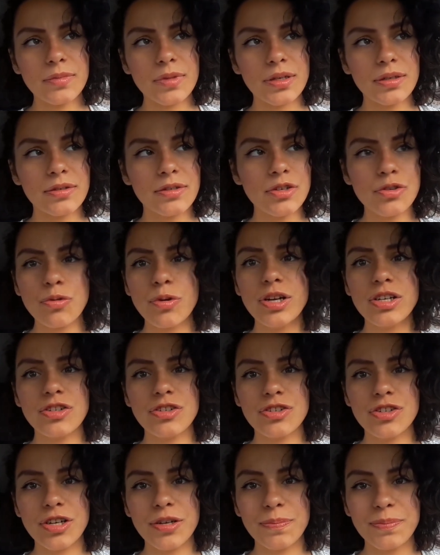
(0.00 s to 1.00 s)

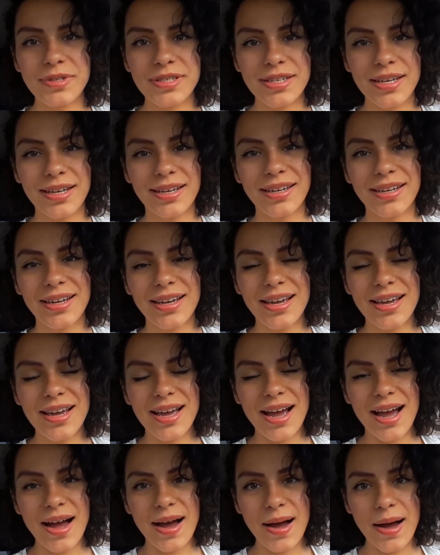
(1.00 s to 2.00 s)
situationships.
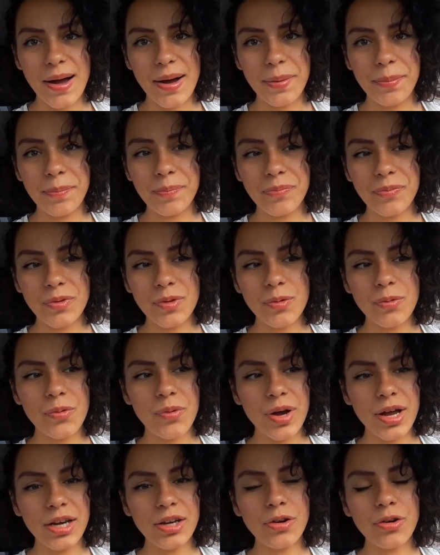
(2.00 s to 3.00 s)

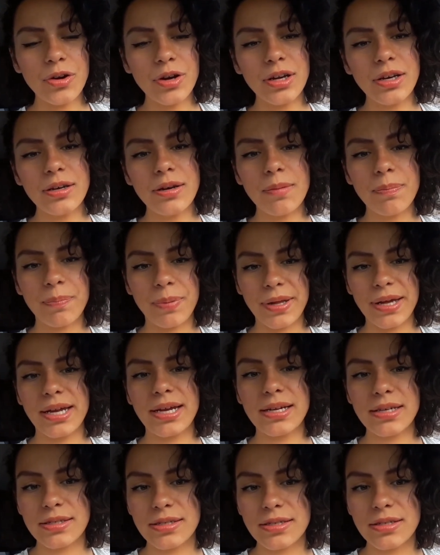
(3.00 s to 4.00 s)
When you're in a
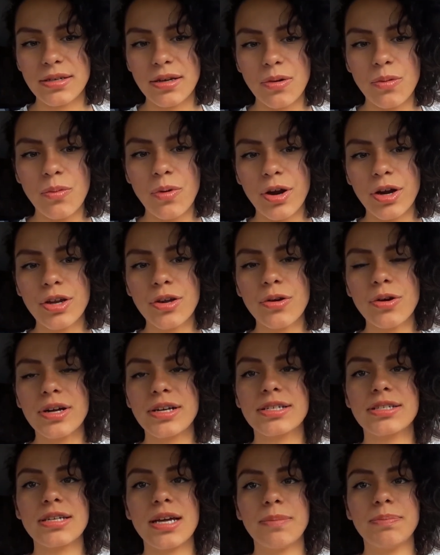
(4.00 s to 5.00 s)
place where you're
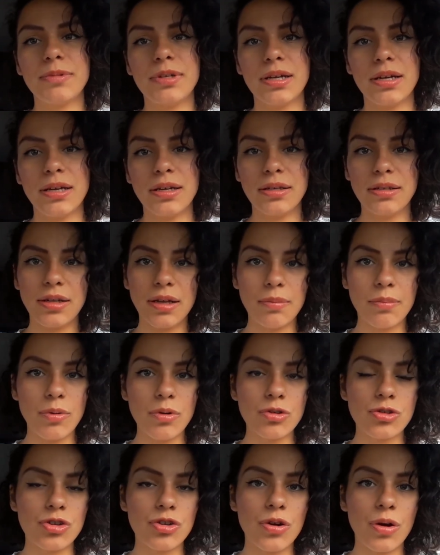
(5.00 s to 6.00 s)
accepting the
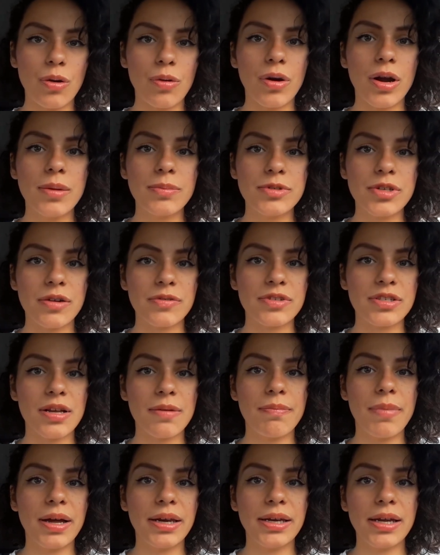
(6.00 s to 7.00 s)
emotional crumbs of
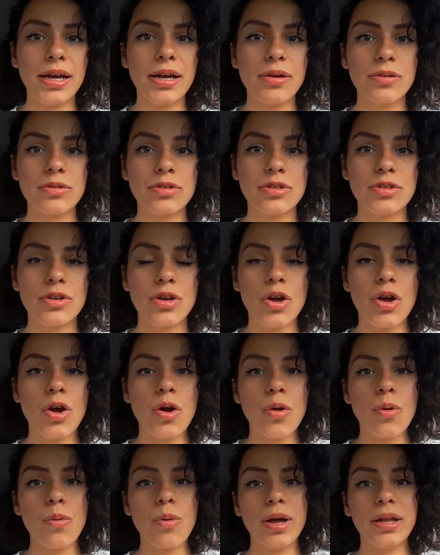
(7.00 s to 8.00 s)
somebody else,
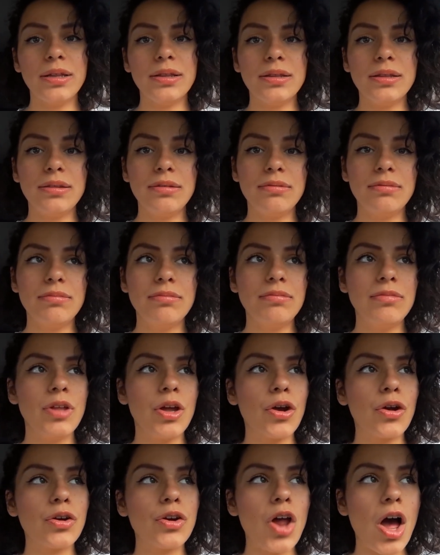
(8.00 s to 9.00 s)
when
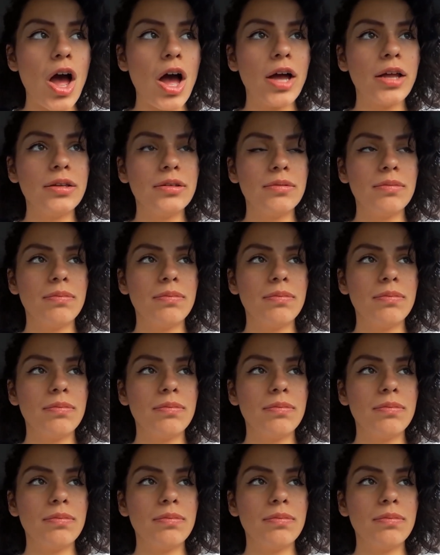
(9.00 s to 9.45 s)
they're not